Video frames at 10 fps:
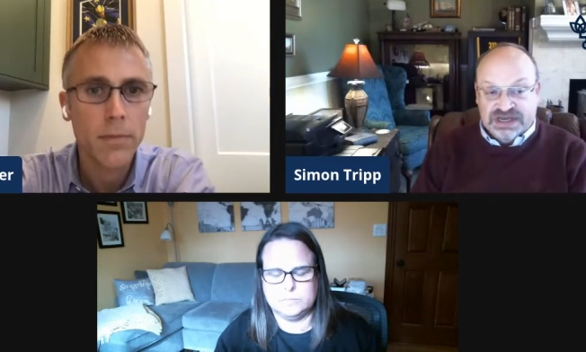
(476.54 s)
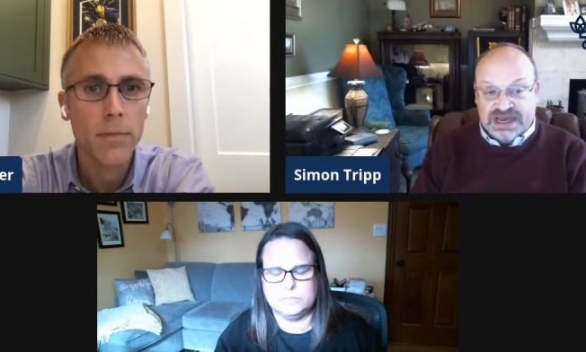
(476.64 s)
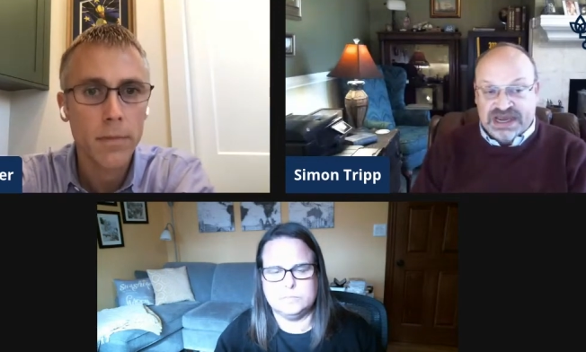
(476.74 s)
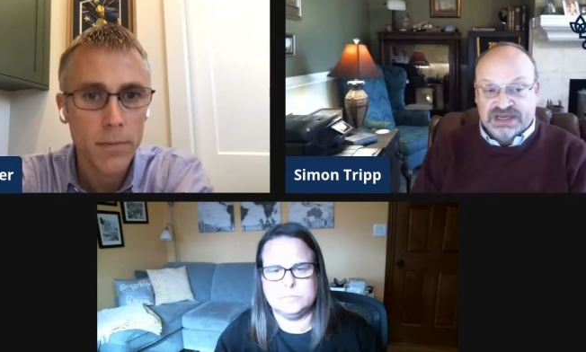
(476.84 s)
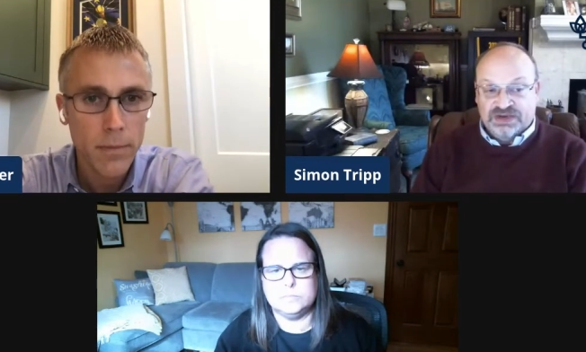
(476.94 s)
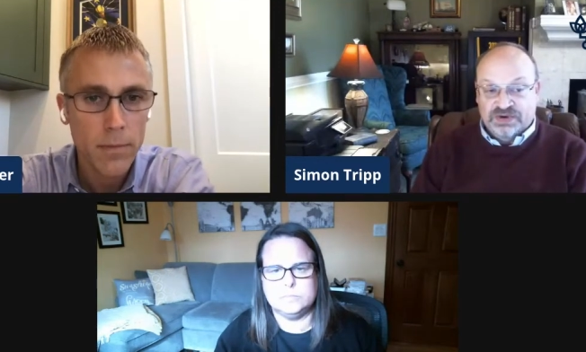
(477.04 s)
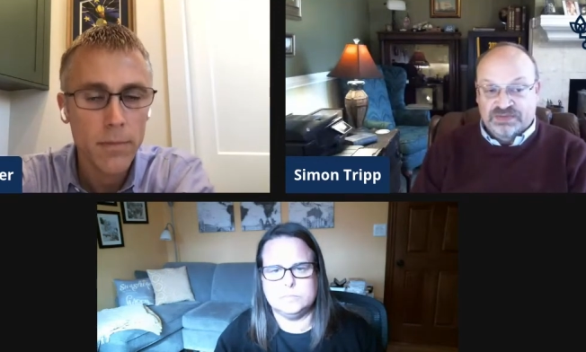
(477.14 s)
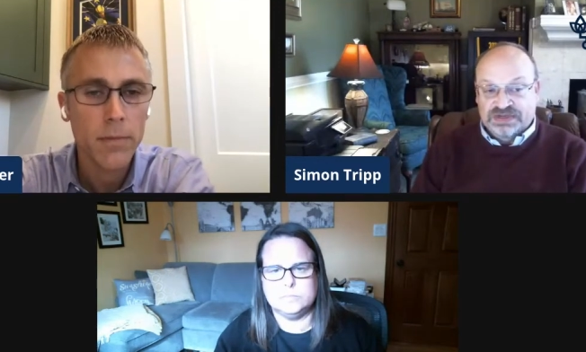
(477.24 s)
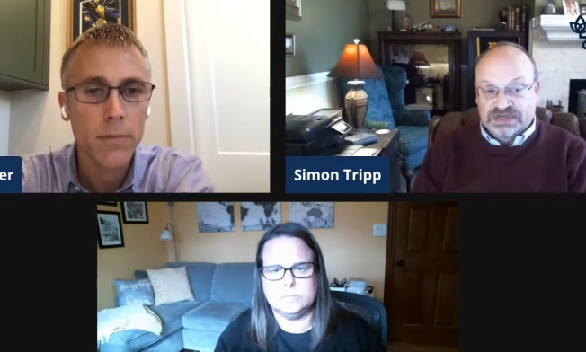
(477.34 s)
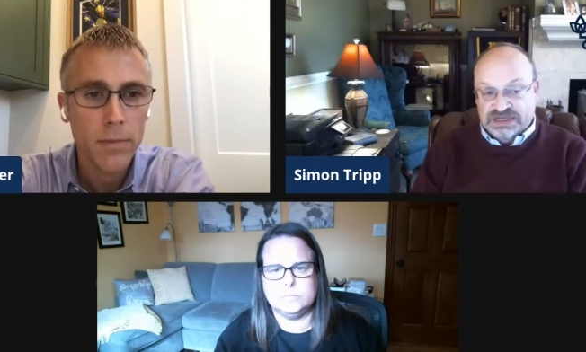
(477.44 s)
Speaker 1: ag
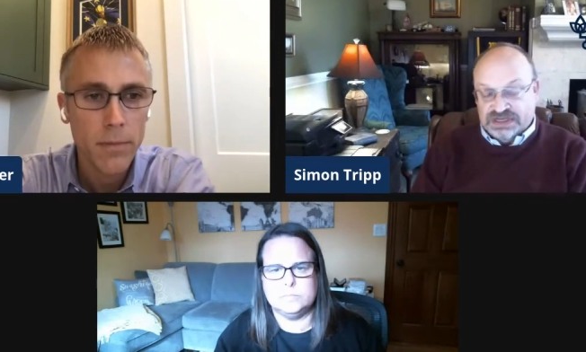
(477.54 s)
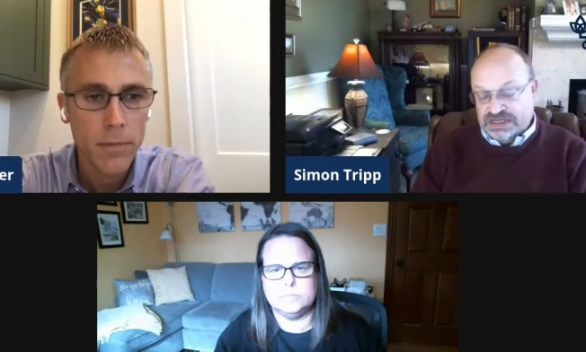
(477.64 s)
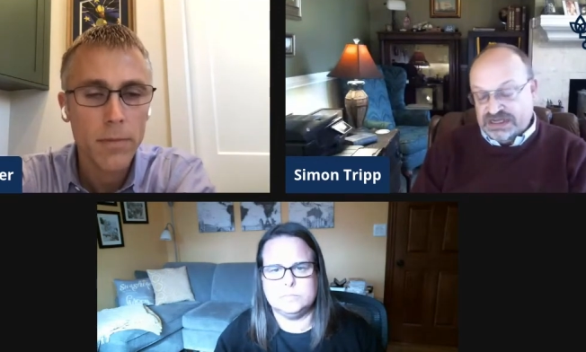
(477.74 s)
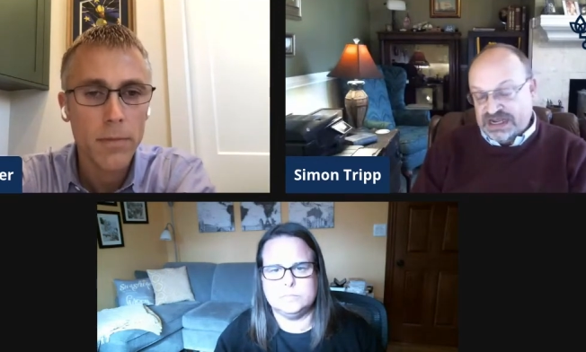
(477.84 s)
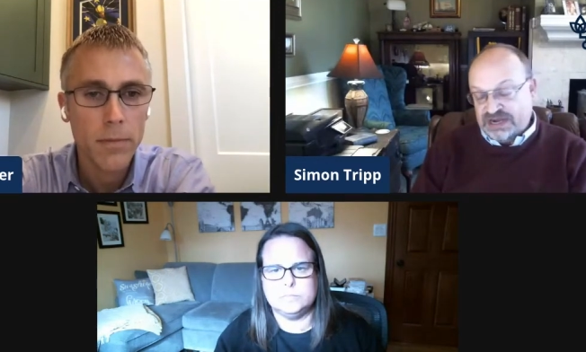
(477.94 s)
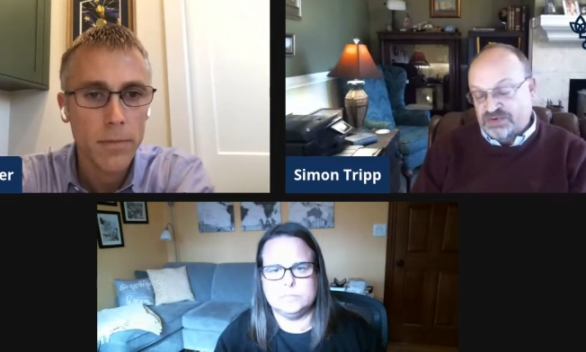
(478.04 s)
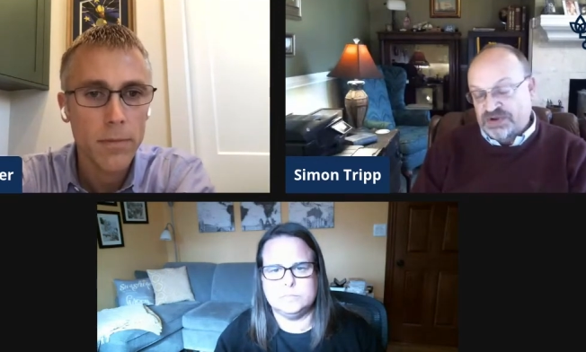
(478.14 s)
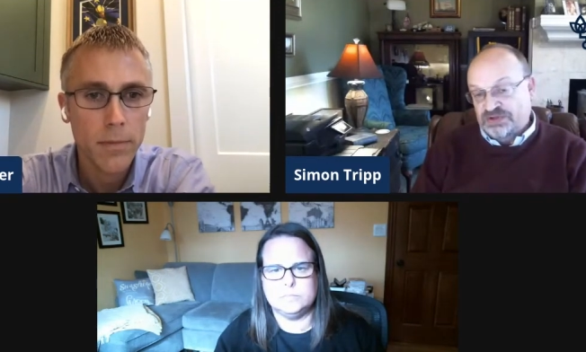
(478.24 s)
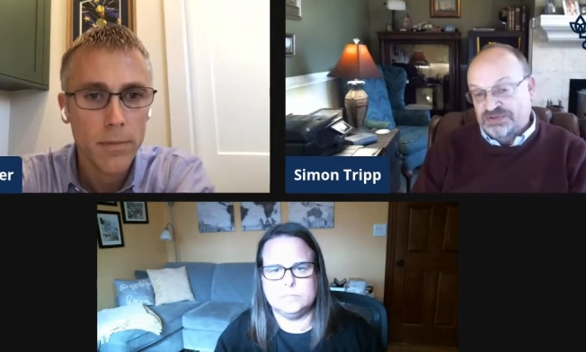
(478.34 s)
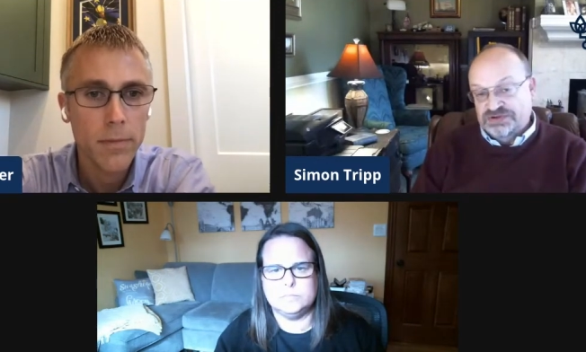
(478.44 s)
equipment, uh, and animal
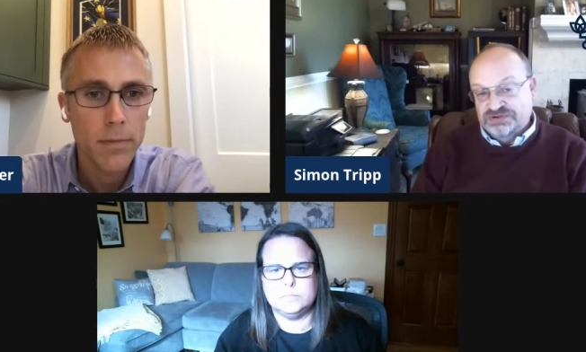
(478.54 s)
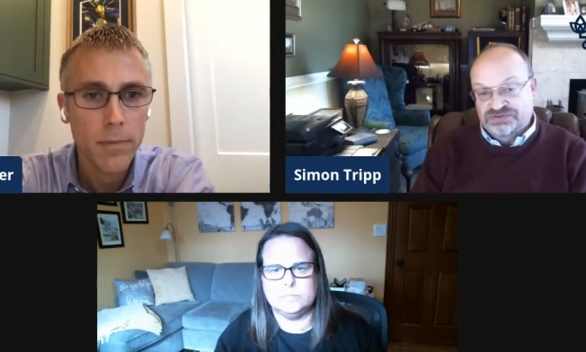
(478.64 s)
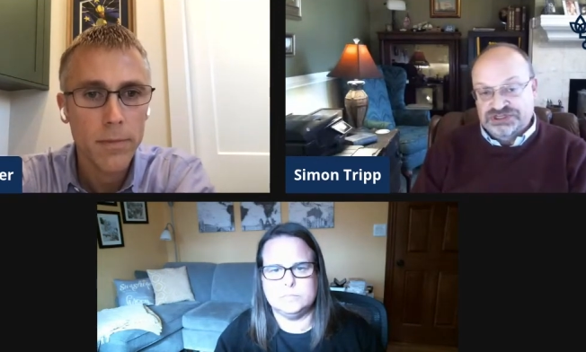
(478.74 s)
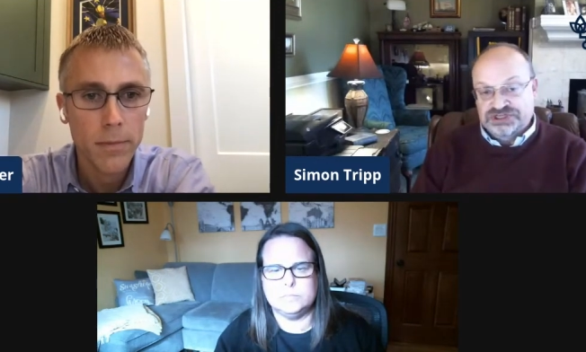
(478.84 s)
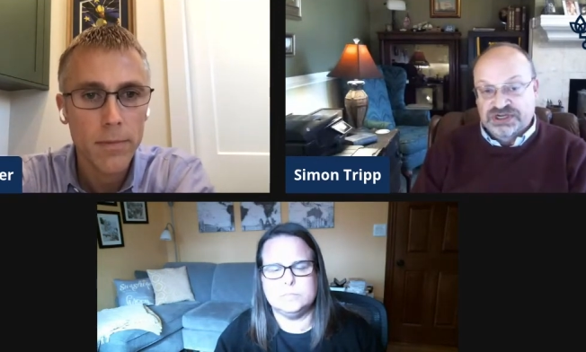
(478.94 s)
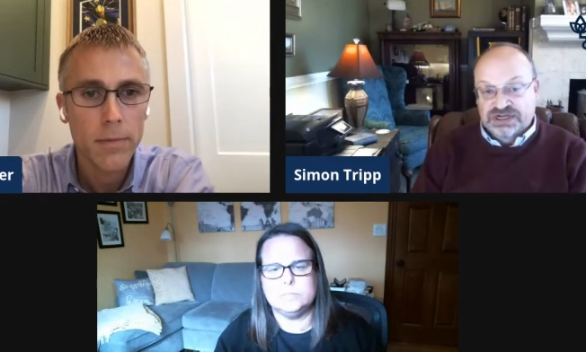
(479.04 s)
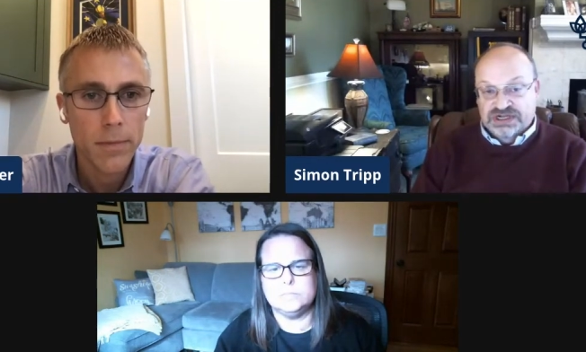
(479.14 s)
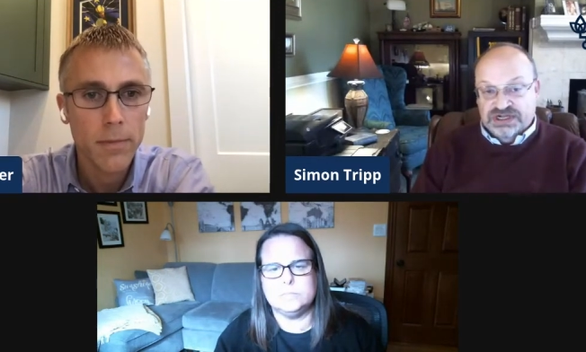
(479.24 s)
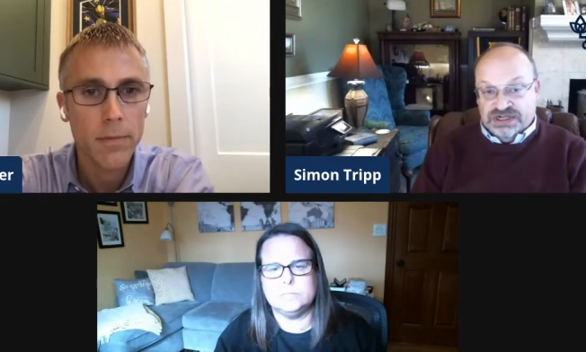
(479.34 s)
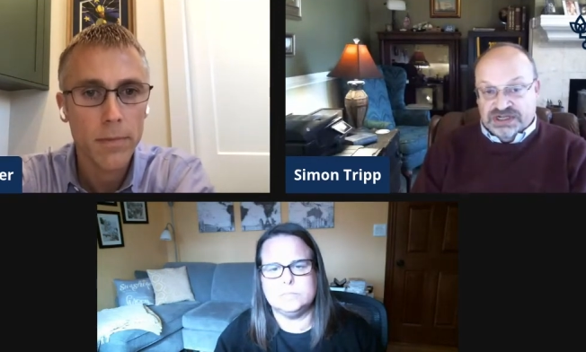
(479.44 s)
health and nutrition,
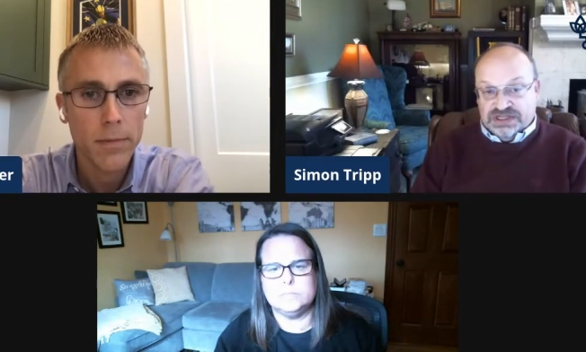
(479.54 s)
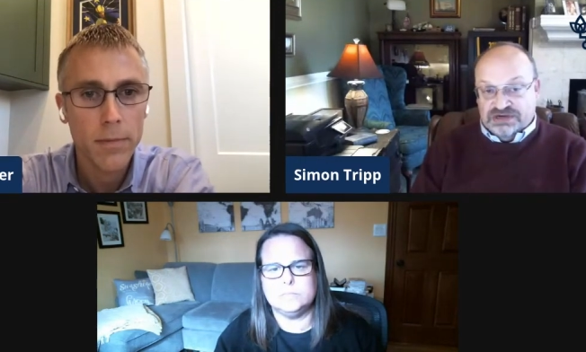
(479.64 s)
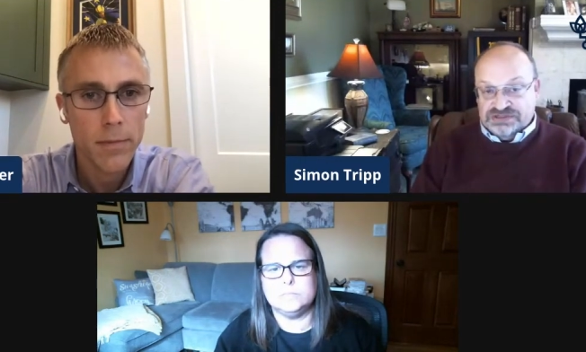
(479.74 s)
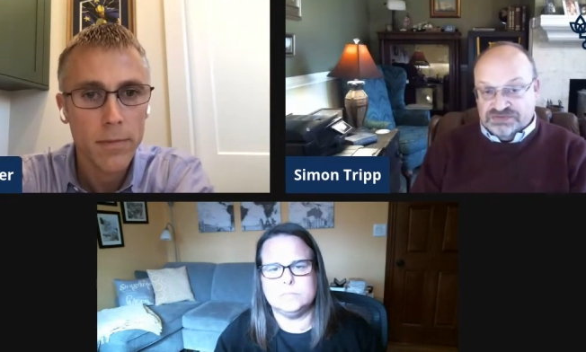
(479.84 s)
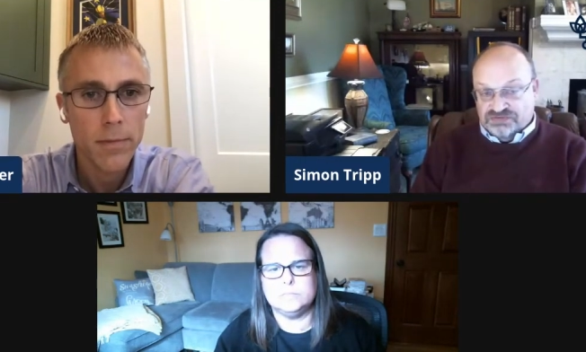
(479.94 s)
those have